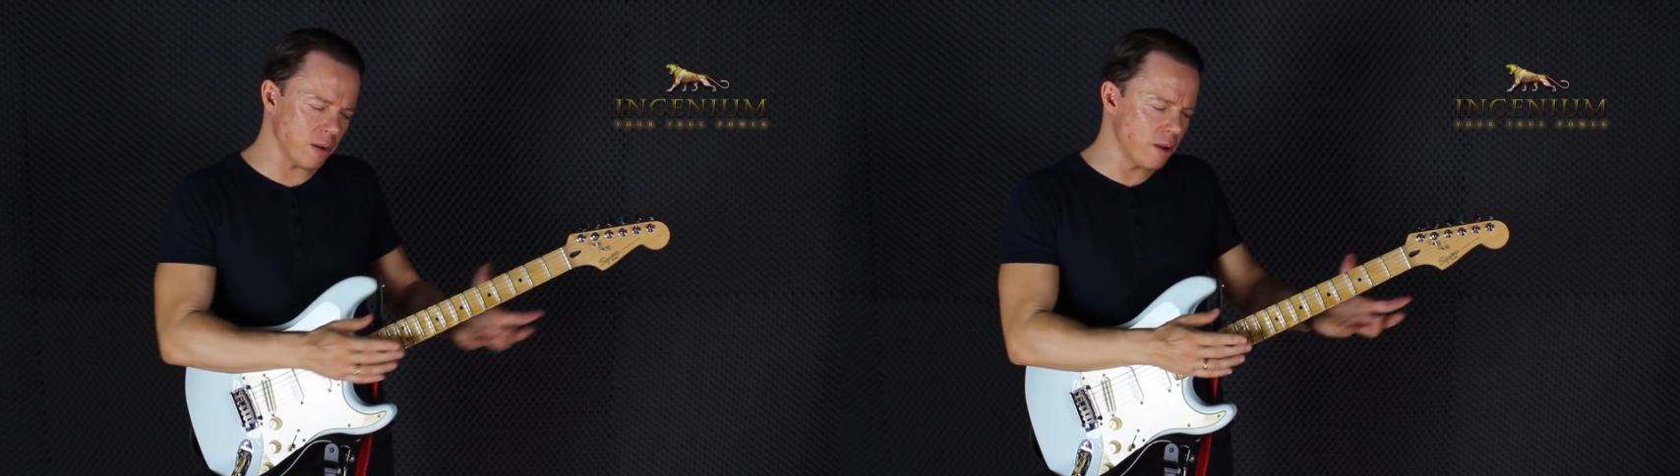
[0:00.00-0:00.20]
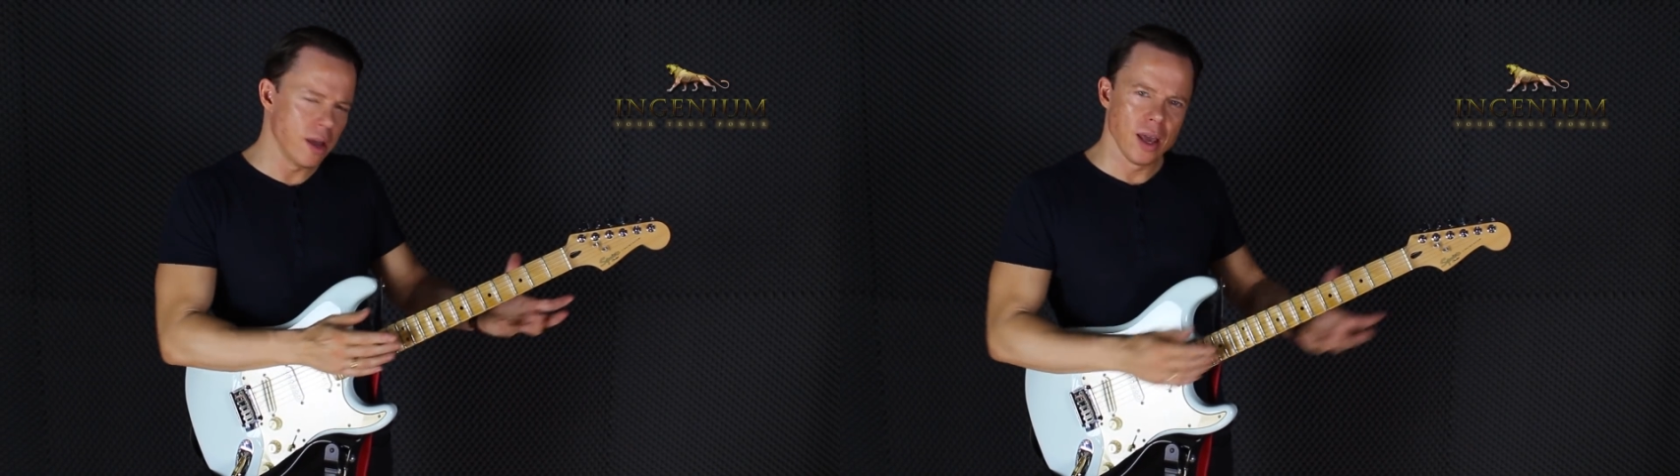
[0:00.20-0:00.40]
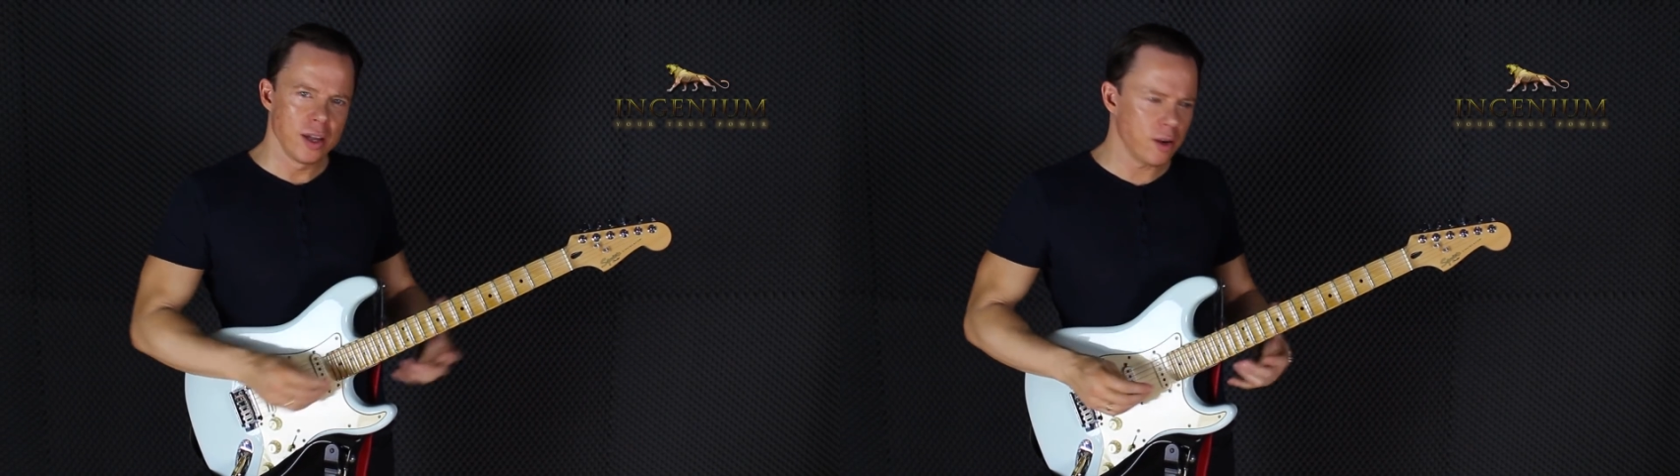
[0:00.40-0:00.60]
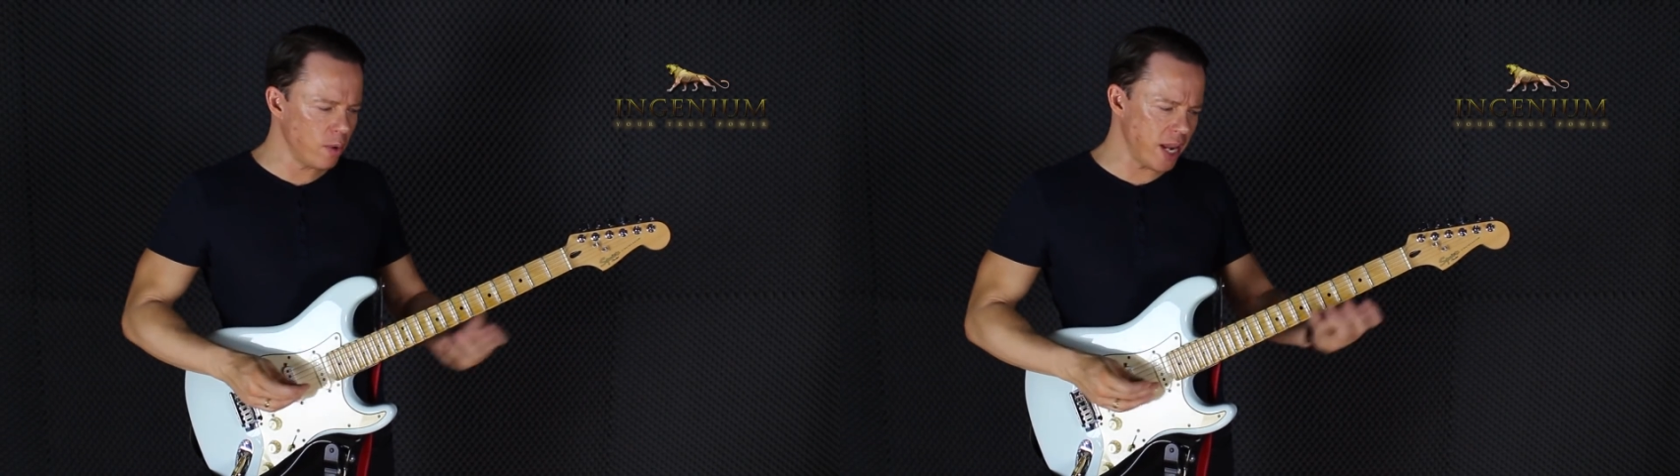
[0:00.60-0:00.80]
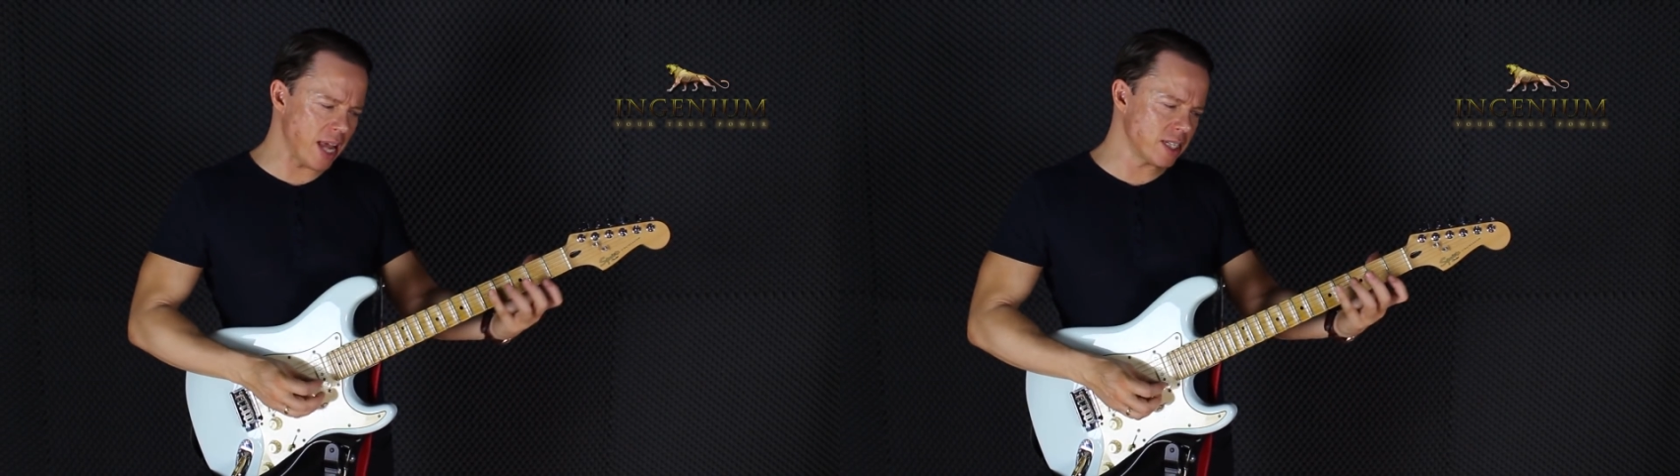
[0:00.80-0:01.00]
a,
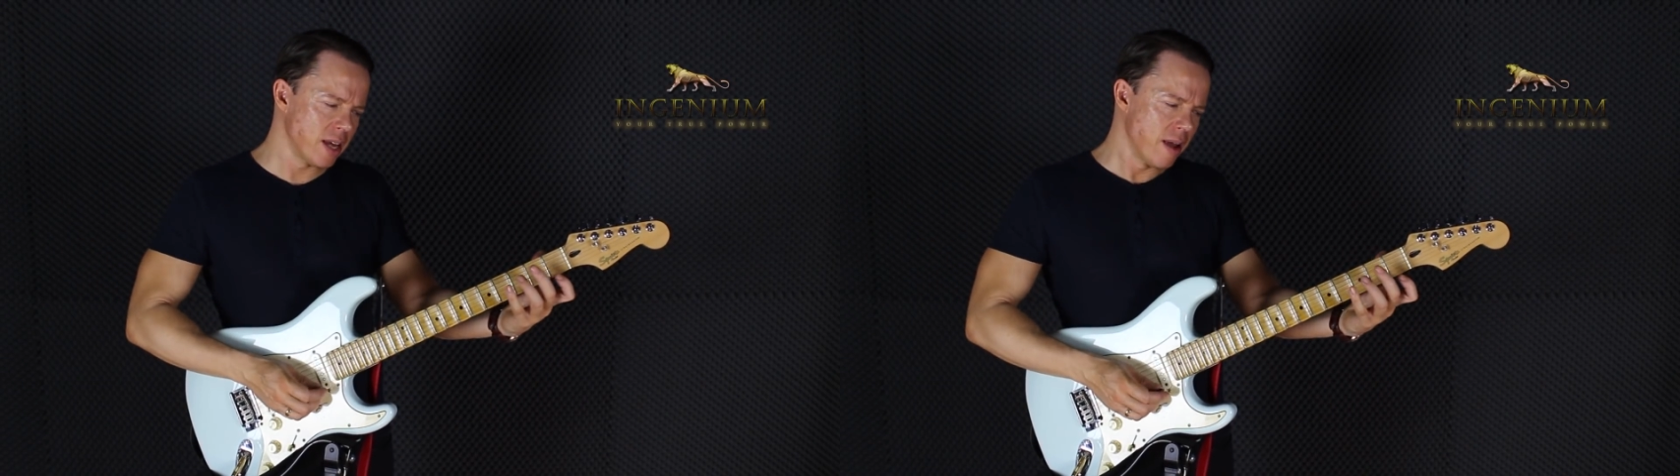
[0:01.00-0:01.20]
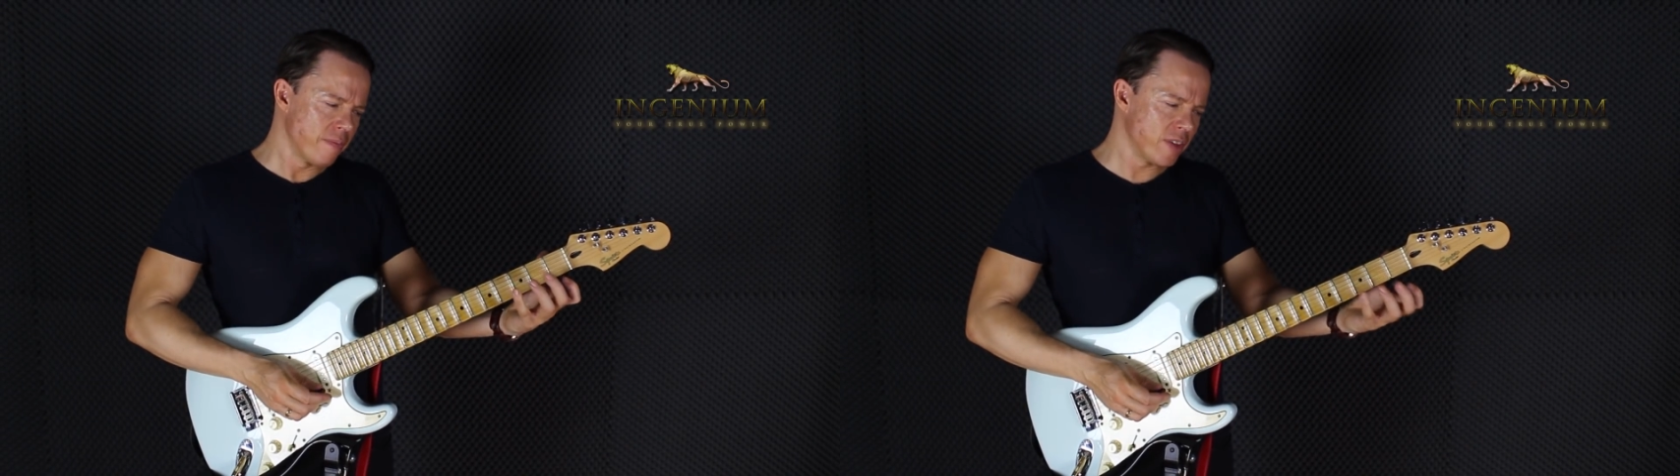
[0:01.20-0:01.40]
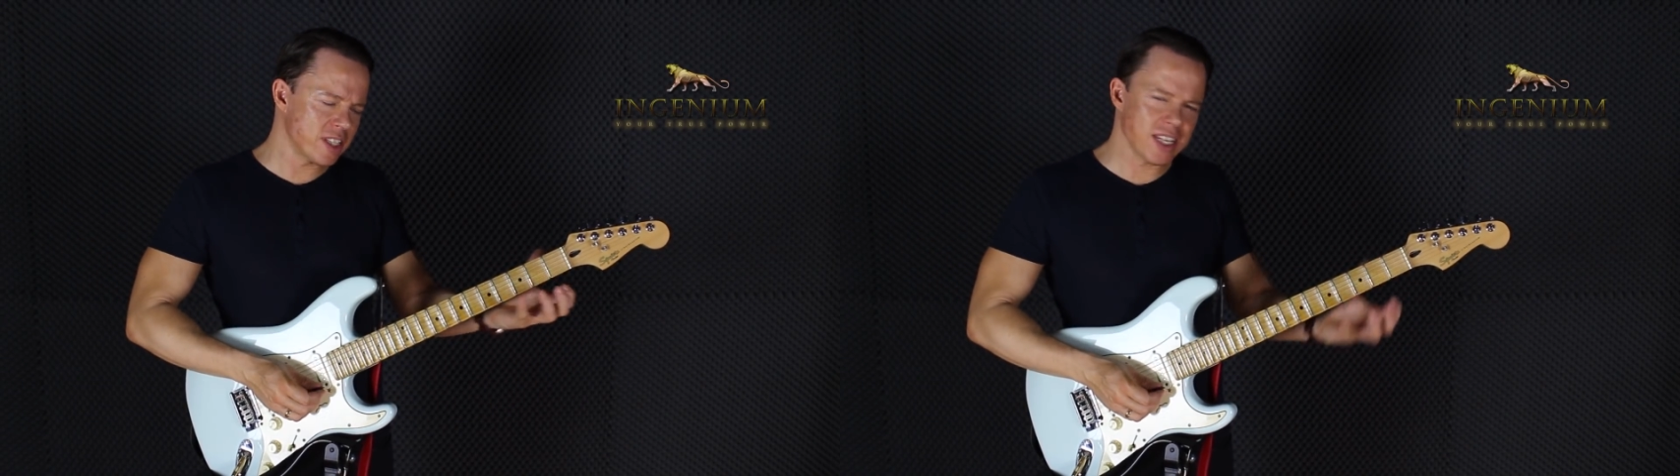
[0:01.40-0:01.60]
it has the